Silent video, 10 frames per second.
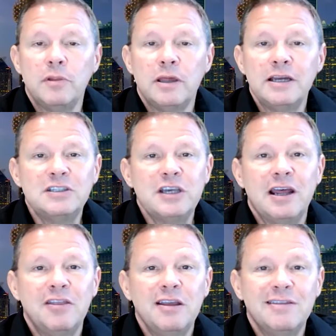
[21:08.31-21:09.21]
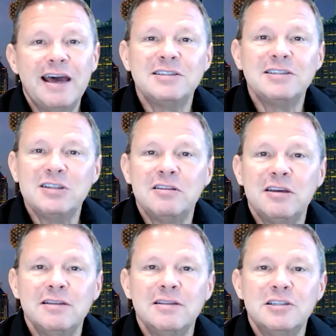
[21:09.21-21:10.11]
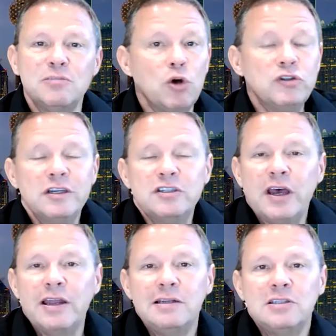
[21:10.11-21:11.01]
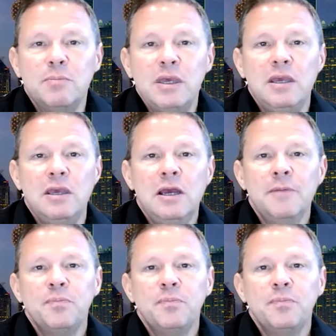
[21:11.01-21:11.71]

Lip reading: like I said, I think that's the thing that's most exciting to me,